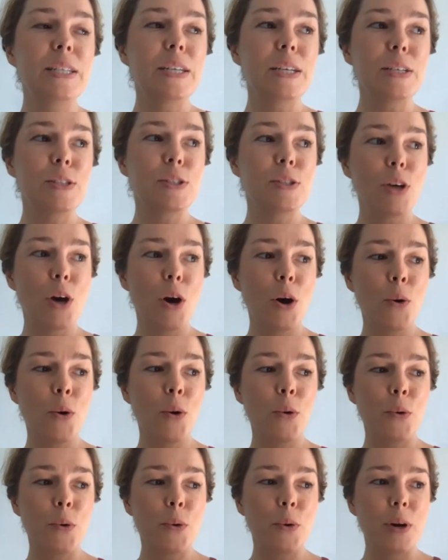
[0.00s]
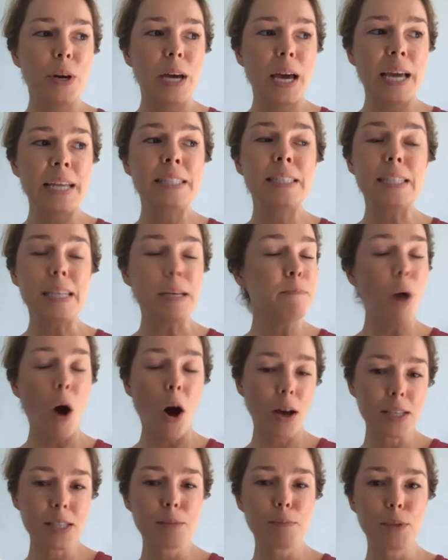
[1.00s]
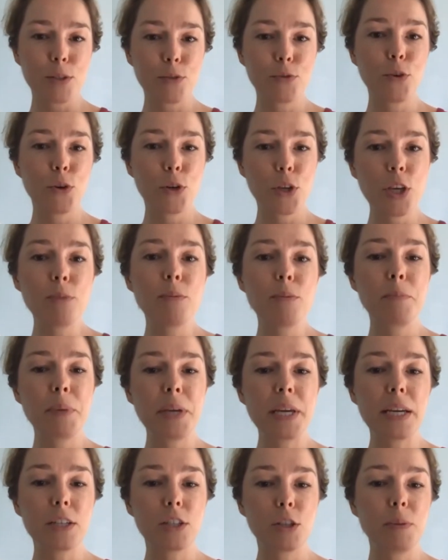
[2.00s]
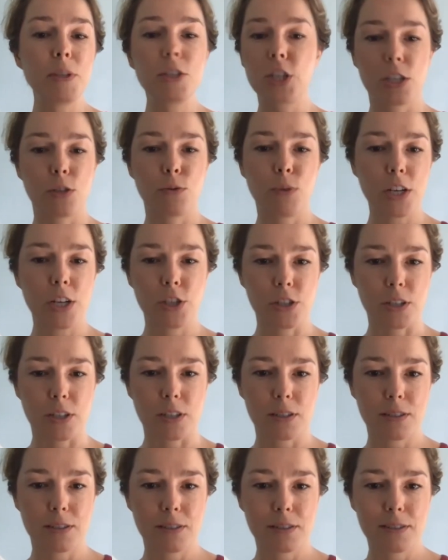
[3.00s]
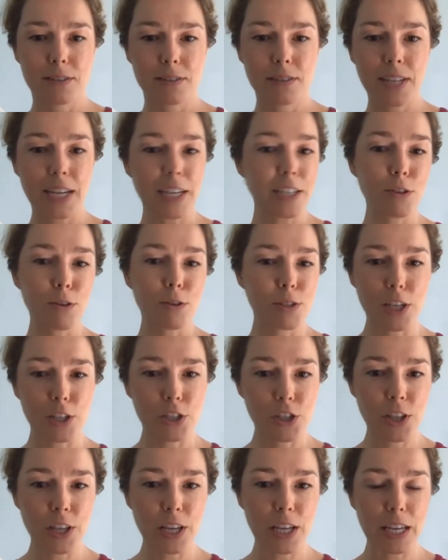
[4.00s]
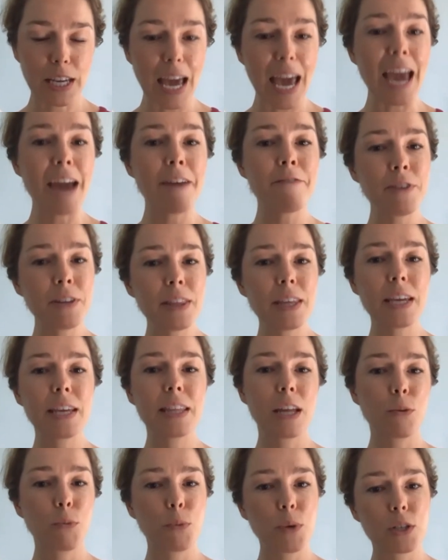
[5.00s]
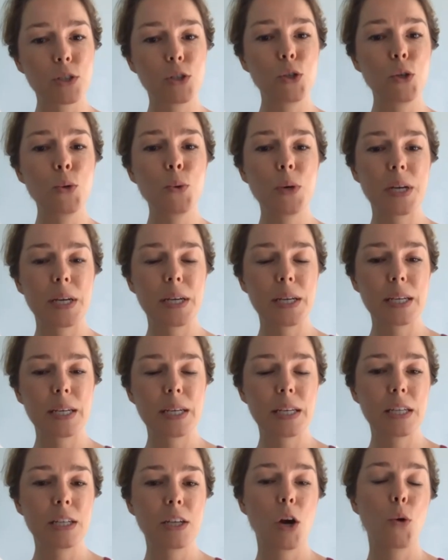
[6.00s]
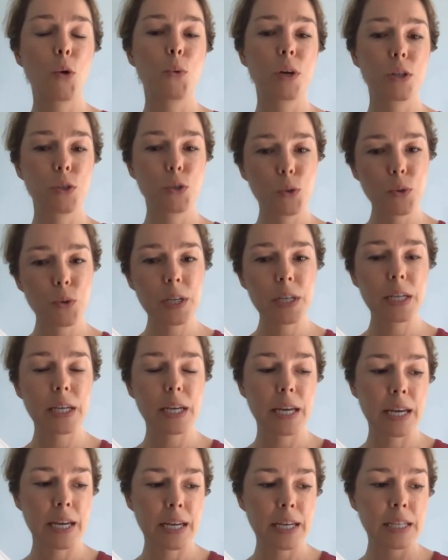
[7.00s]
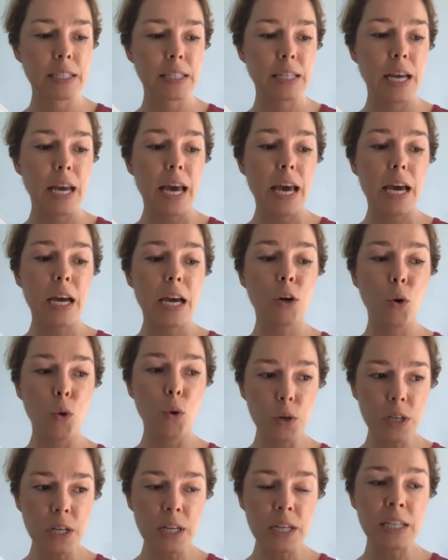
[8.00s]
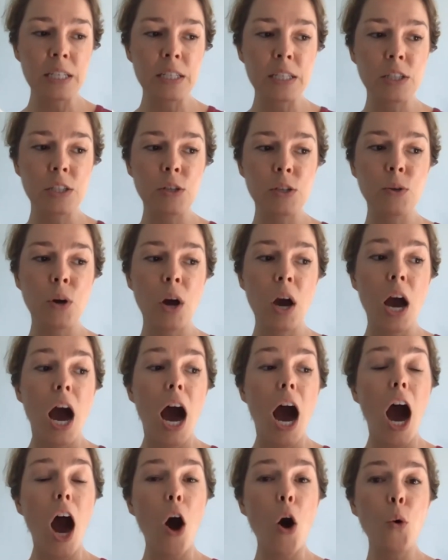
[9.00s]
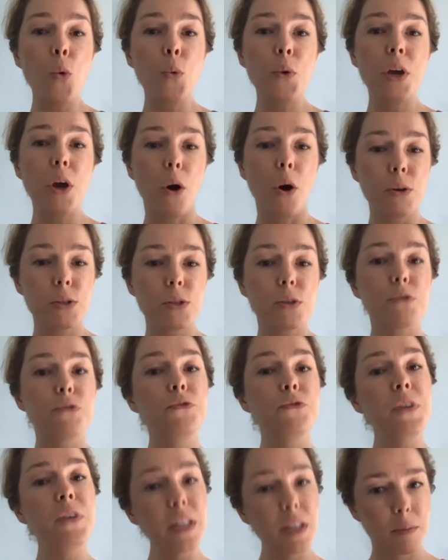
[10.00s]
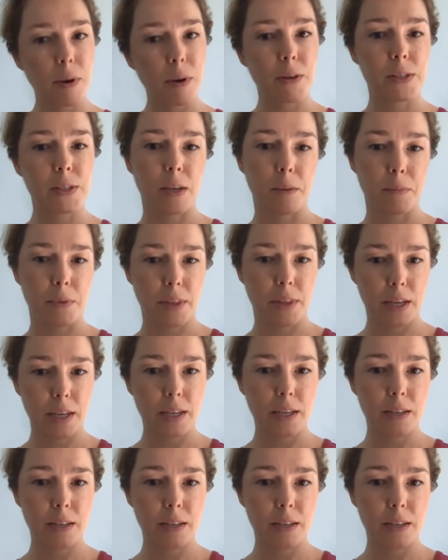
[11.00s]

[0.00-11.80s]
so it's impossible for a human being to be just rational there's right. no such thing everything that we are doing you know we're doing it according to how we also feel about something